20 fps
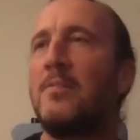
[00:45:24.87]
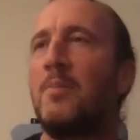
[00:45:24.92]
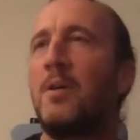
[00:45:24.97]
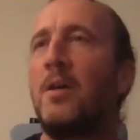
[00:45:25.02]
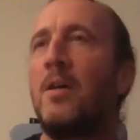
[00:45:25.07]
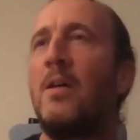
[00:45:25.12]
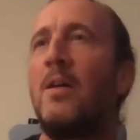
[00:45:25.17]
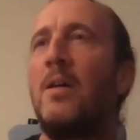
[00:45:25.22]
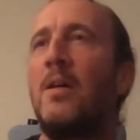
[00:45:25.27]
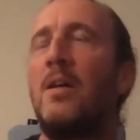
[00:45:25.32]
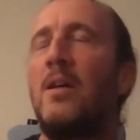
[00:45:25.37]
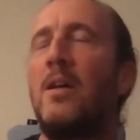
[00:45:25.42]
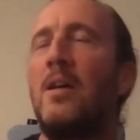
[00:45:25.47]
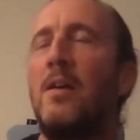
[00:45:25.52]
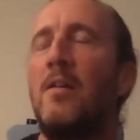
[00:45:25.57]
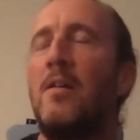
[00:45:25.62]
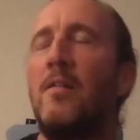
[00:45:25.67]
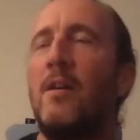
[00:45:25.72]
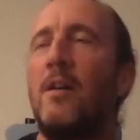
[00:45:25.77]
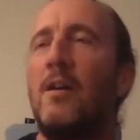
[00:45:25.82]
But
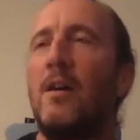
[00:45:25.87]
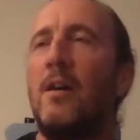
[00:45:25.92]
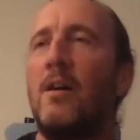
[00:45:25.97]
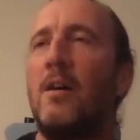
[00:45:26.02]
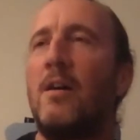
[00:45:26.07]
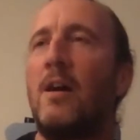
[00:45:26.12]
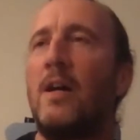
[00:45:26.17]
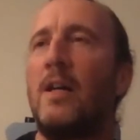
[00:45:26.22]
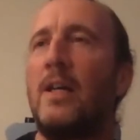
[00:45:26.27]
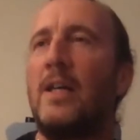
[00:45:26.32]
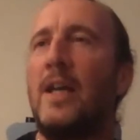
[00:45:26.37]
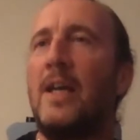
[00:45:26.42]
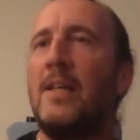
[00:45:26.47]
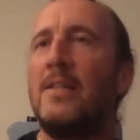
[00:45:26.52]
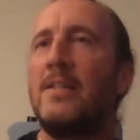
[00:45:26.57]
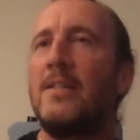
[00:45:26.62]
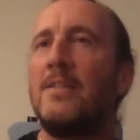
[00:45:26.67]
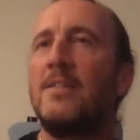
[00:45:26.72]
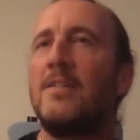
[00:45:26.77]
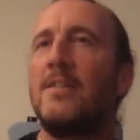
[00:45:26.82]
I
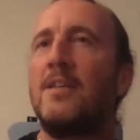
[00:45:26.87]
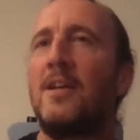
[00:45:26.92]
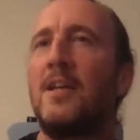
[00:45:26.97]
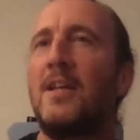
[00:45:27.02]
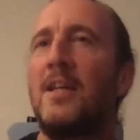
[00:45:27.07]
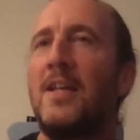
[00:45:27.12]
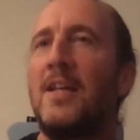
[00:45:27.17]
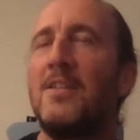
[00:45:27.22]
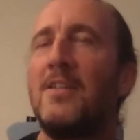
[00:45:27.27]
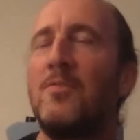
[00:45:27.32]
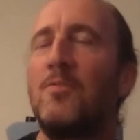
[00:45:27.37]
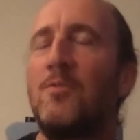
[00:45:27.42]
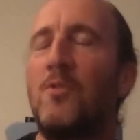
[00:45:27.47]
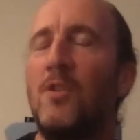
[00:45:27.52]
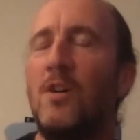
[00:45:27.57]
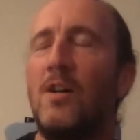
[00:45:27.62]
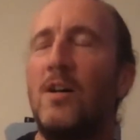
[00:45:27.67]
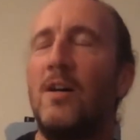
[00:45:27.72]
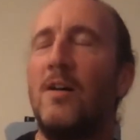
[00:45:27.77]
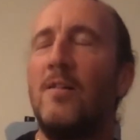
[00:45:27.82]
guess
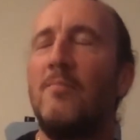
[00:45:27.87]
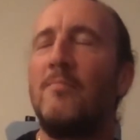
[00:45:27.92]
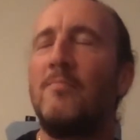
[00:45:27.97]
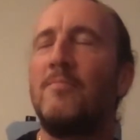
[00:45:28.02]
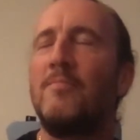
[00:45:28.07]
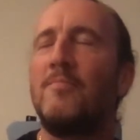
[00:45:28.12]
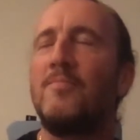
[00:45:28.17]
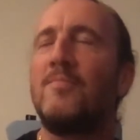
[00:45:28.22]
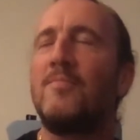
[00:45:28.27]
what I'm